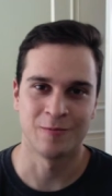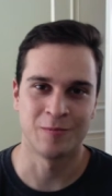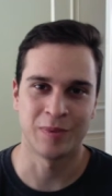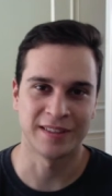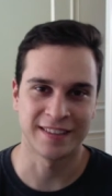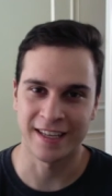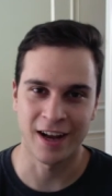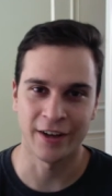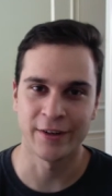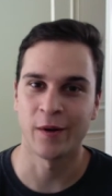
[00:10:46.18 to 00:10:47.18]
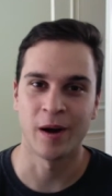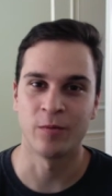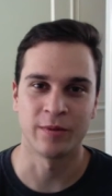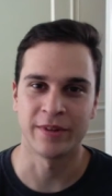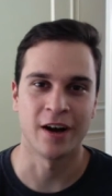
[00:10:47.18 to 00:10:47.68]
but they got no help
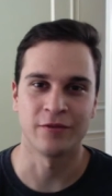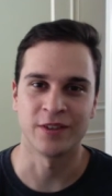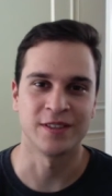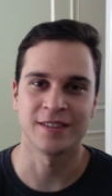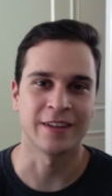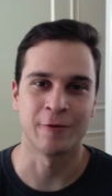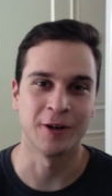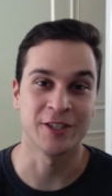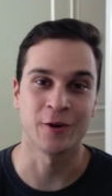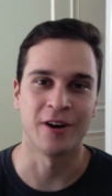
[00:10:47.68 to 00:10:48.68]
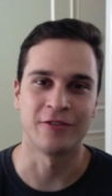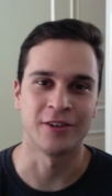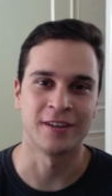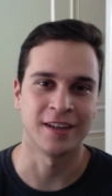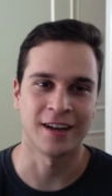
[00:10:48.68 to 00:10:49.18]
from the offense, like
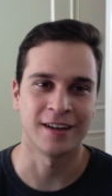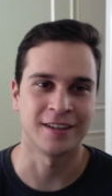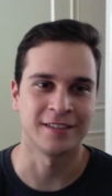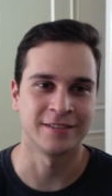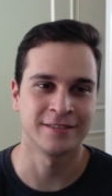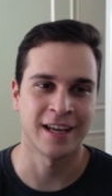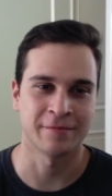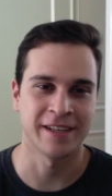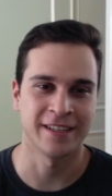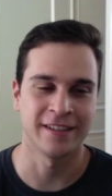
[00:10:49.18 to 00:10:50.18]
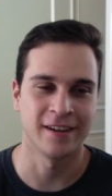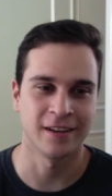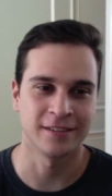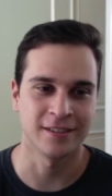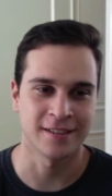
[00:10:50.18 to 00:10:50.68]
whatsoever. Uh, Tack McKinley
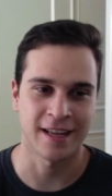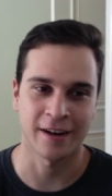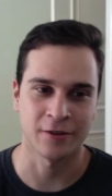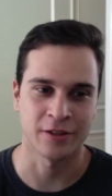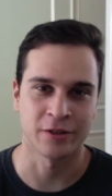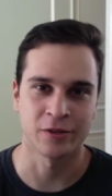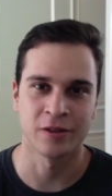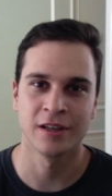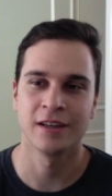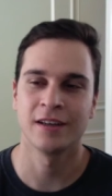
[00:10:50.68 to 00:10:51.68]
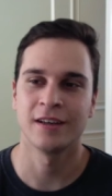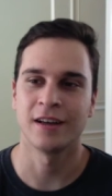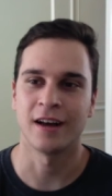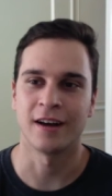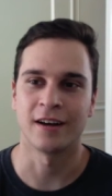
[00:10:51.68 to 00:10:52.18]
got the sack or two,
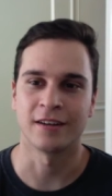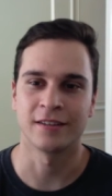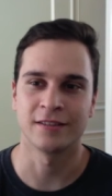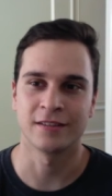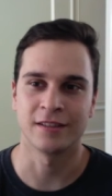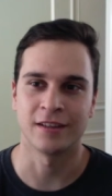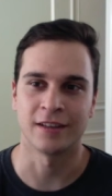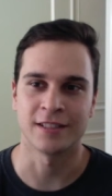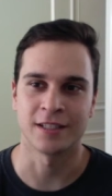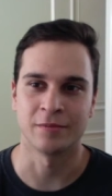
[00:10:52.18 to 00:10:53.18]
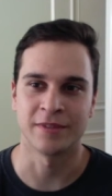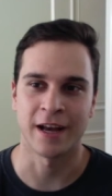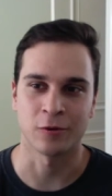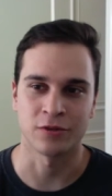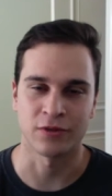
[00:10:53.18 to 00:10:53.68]
uh, got some
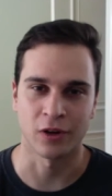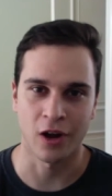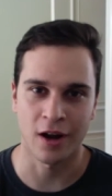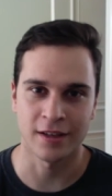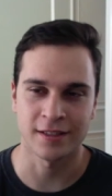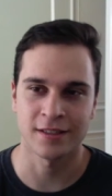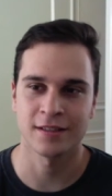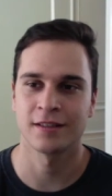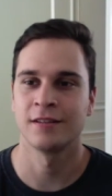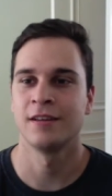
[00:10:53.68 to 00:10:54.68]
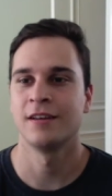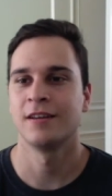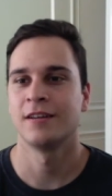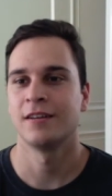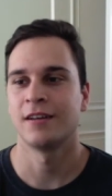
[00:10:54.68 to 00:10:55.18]
tackles for loss.
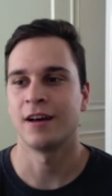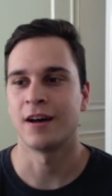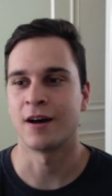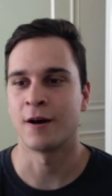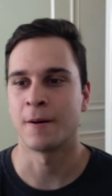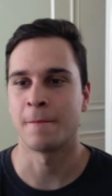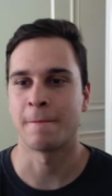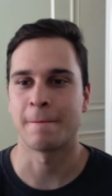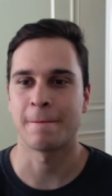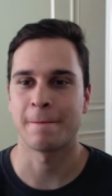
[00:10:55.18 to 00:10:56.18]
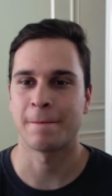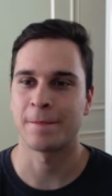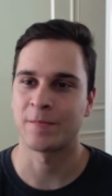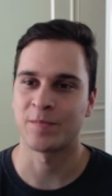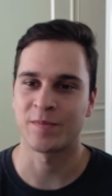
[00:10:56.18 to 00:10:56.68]
Um,
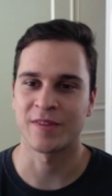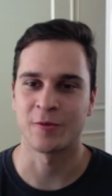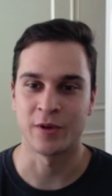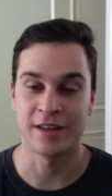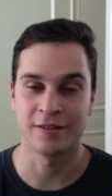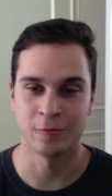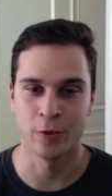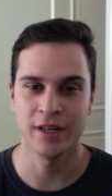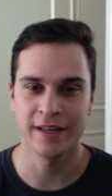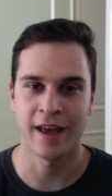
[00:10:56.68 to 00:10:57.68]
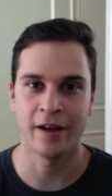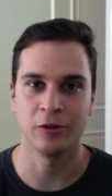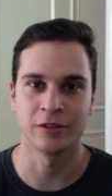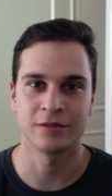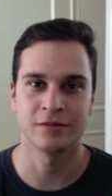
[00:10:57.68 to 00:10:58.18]
we really
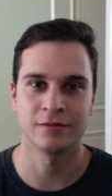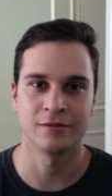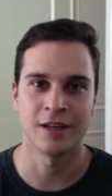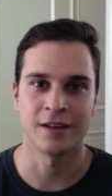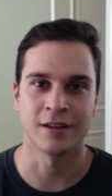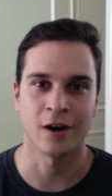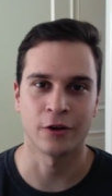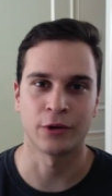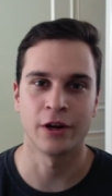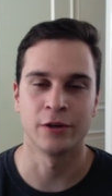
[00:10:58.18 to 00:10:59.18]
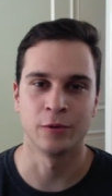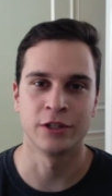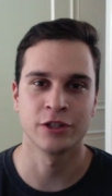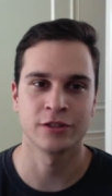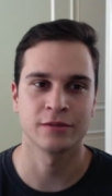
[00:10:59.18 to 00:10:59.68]
held uh, Colorado,
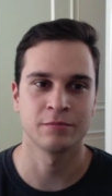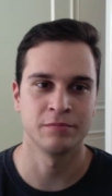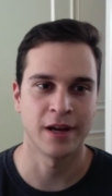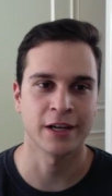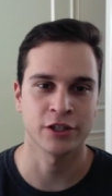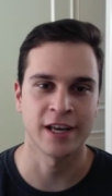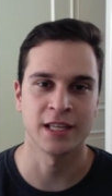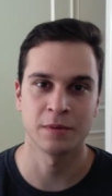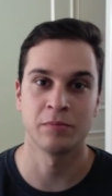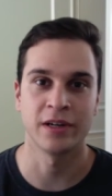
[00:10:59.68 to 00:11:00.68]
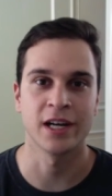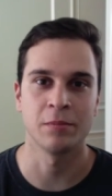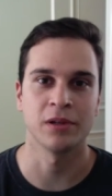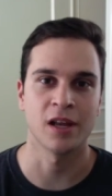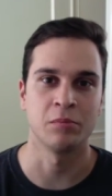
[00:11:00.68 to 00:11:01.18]
which actually has been putting
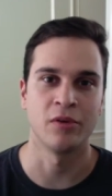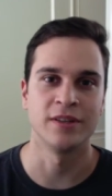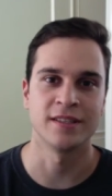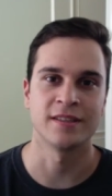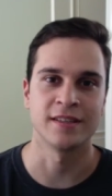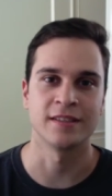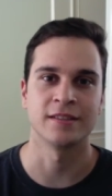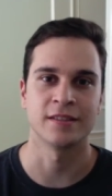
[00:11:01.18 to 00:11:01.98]
up a lot of points this season,